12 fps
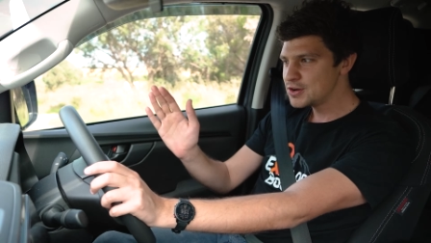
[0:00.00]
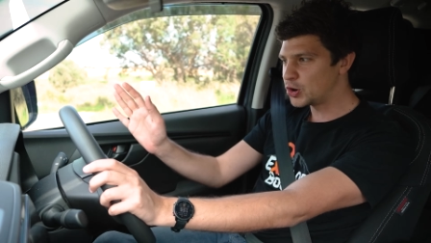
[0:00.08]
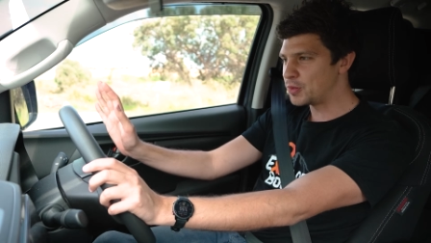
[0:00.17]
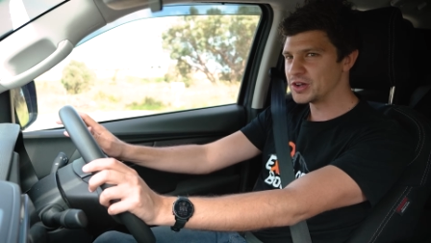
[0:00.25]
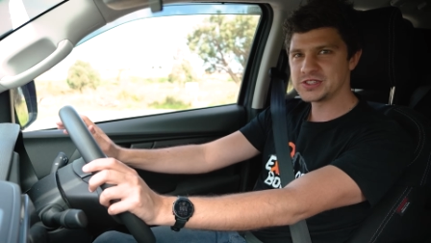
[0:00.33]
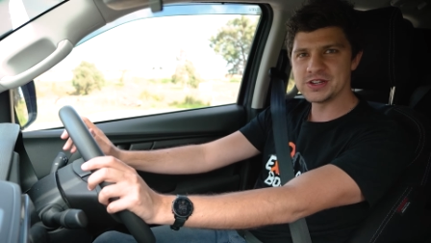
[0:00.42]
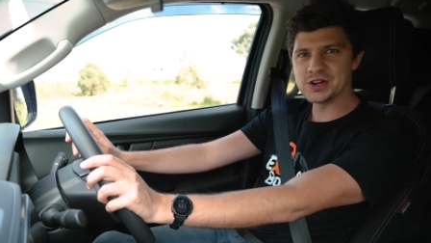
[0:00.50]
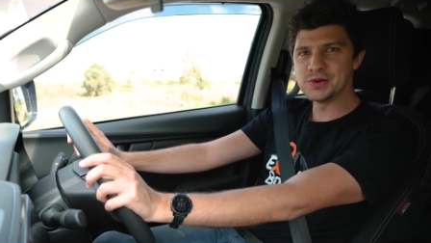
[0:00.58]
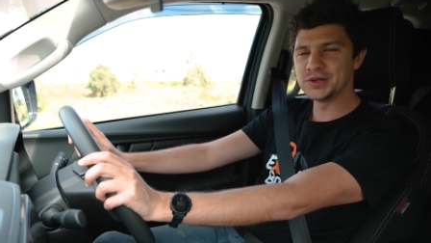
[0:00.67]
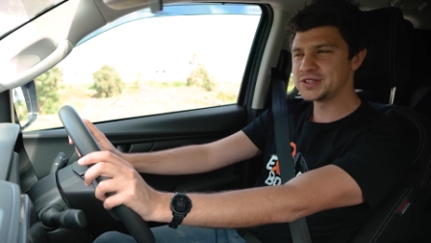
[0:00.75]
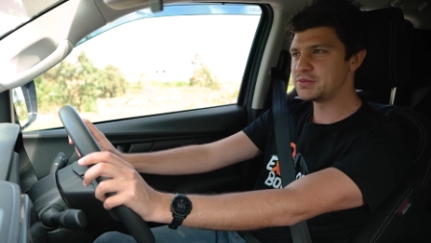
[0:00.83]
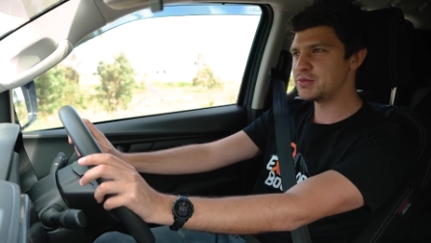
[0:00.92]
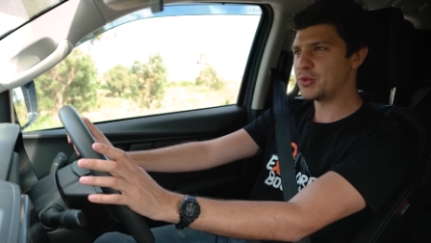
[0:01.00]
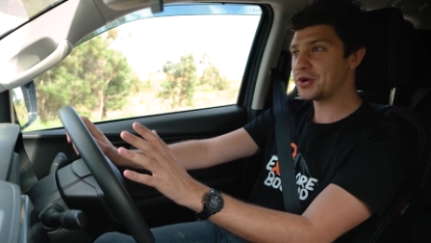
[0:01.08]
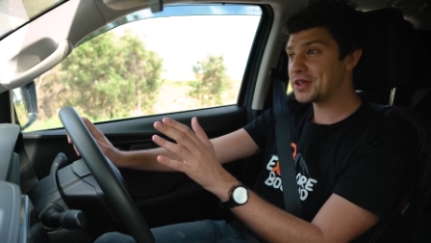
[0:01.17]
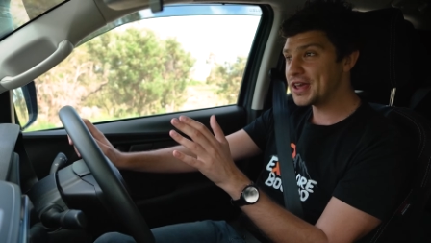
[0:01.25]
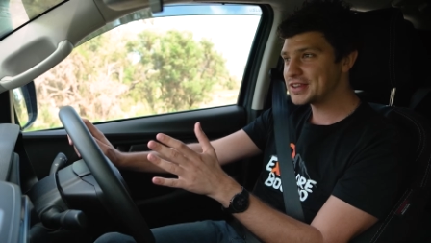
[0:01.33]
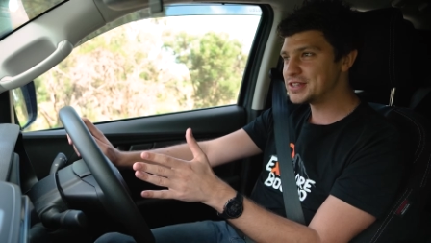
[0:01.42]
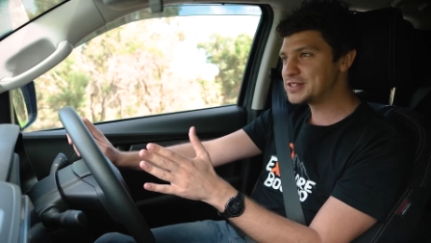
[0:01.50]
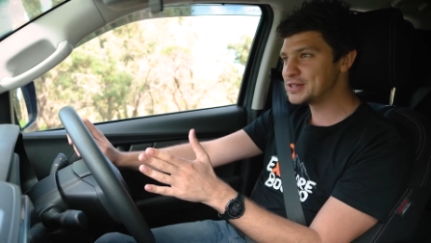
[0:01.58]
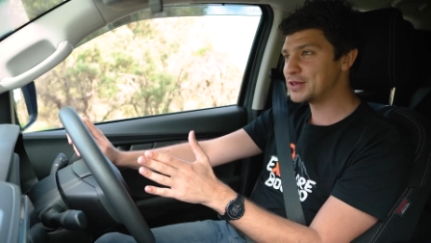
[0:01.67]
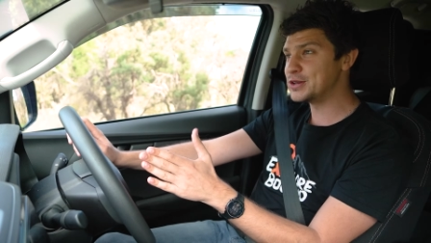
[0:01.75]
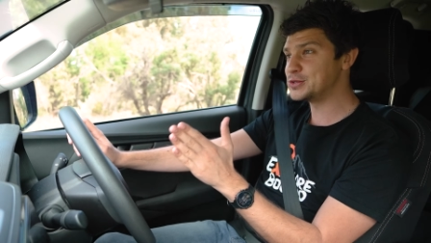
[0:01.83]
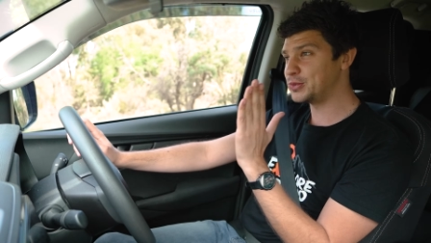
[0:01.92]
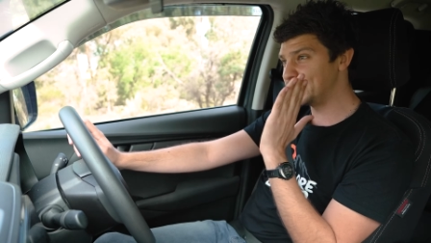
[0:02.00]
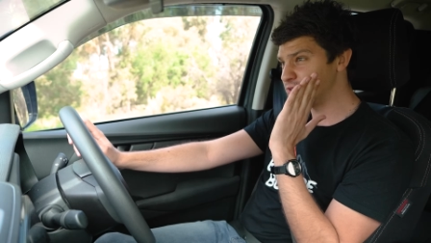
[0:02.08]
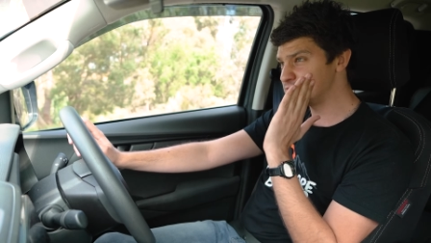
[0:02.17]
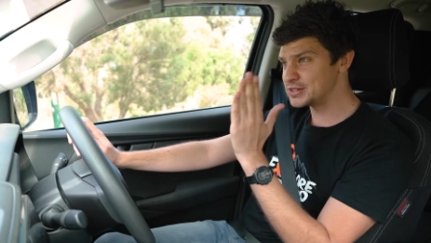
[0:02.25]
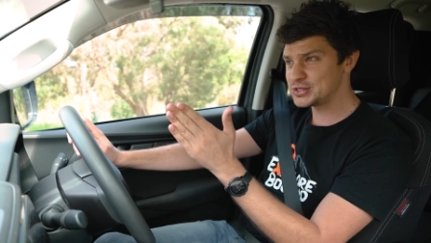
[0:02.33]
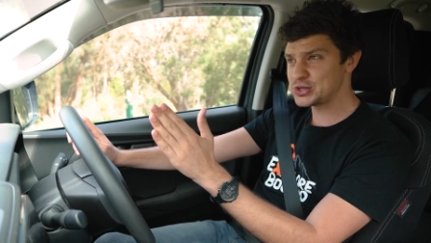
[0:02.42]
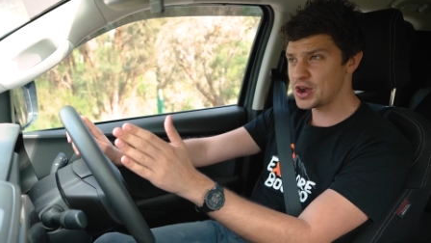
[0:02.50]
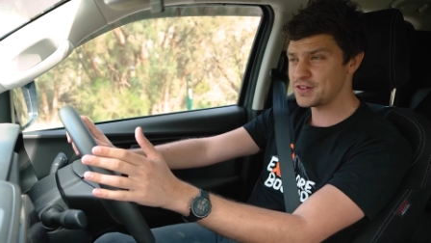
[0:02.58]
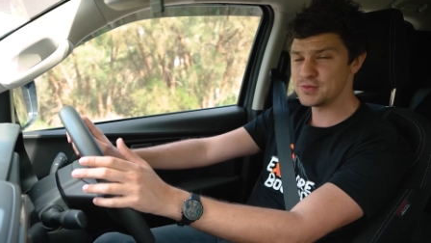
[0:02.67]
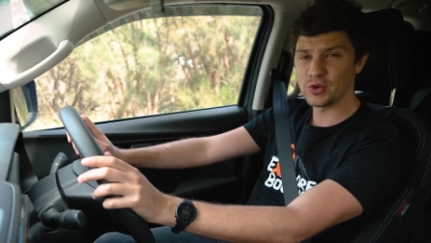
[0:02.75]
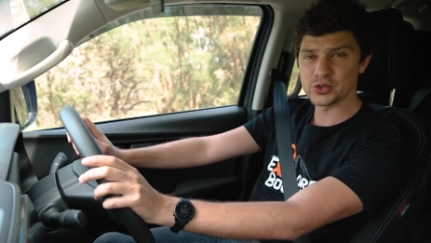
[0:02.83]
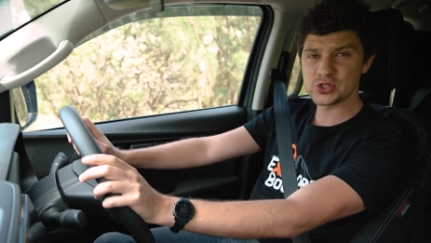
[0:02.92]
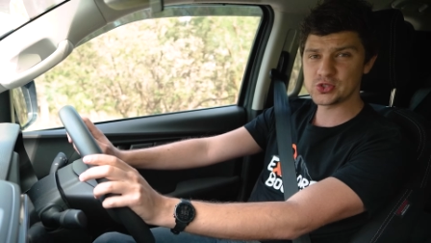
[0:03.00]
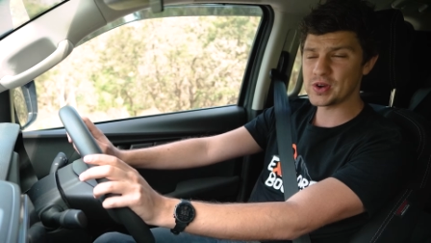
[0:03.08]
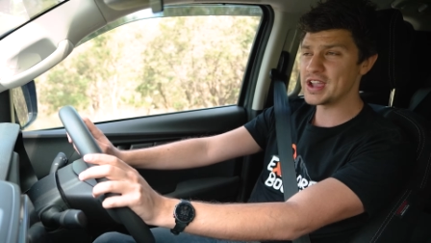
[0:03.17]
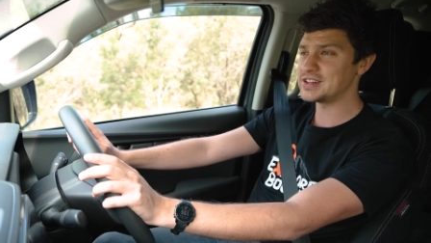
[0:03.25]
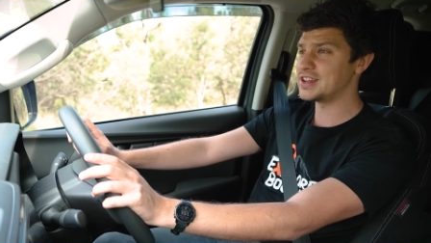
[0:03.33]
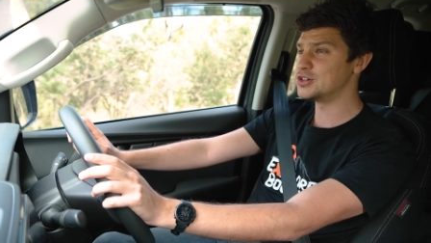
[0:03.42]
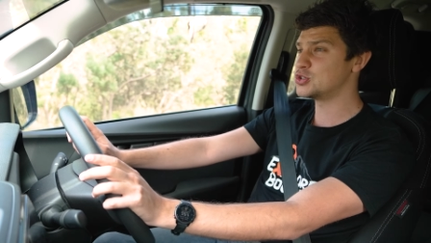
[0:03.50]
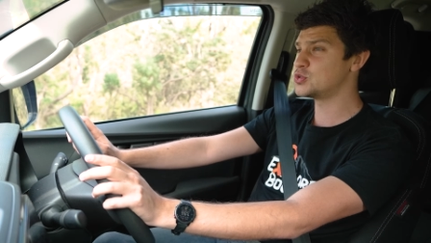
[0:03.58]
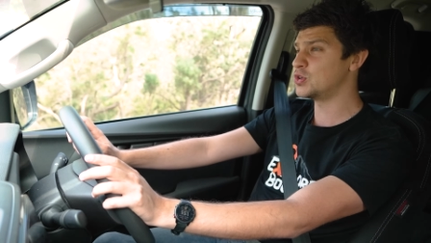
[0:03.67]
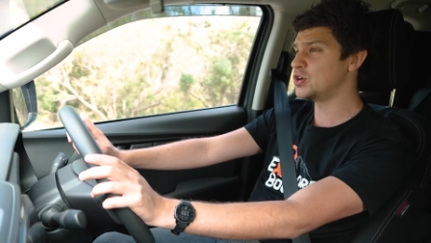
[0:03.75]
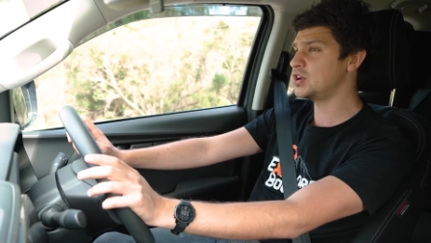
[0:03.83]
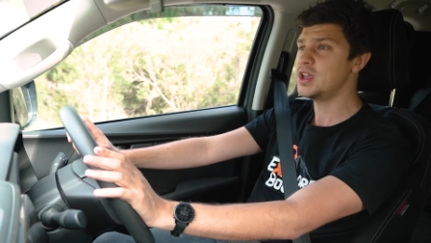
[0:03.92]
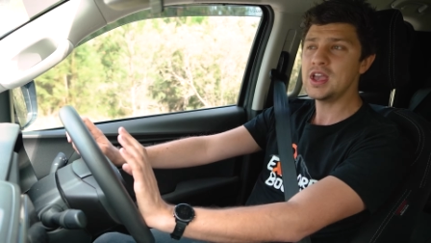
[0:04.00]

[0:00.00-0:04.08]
or my steering wheel is a little bit more connected to those wheels, and it's driving more straight and true.